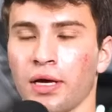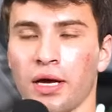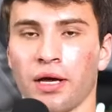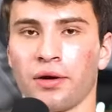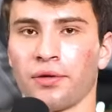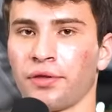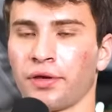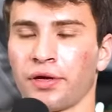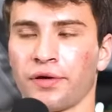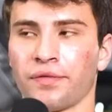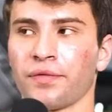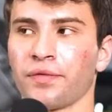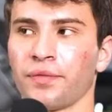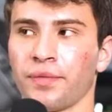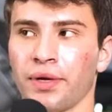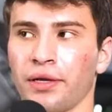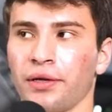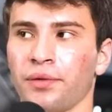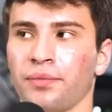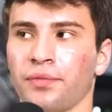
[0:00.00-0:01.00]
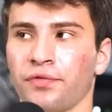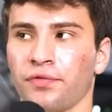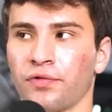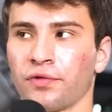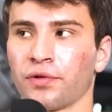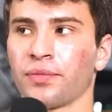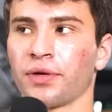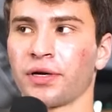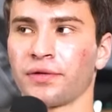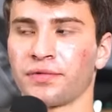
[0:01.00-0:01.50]
Yeah, I don't think I've ever met him
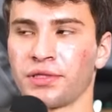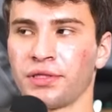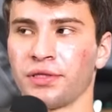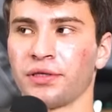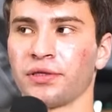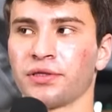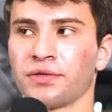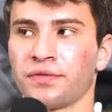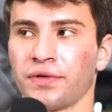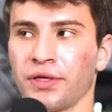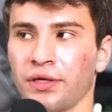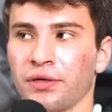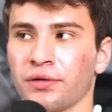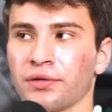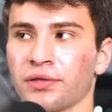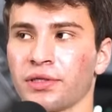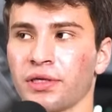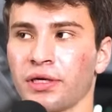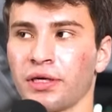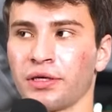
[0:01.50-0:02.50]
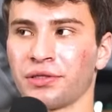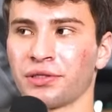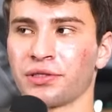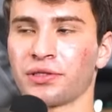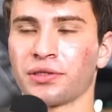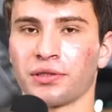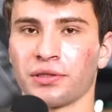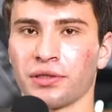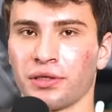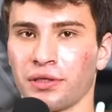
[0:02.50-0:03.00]
before, but I've seen his videos and I
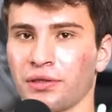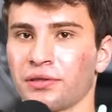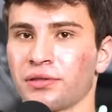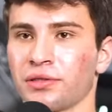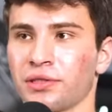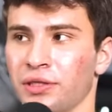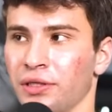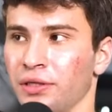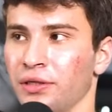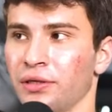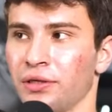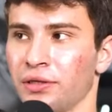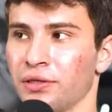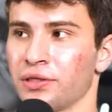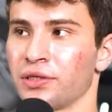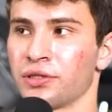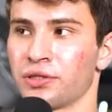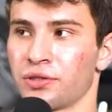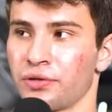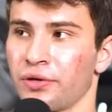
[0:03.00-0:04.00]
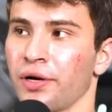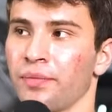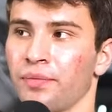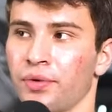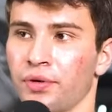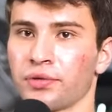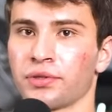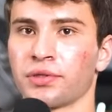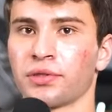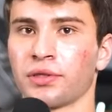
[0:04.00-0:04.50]
just like seen his Instagram
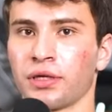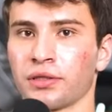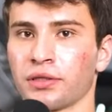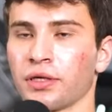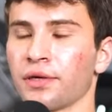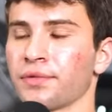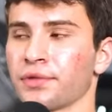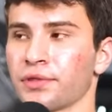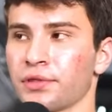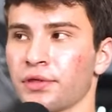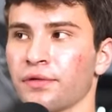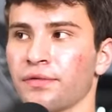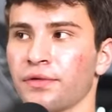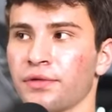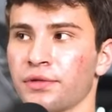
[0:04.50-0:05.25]
posts and that type of stuff.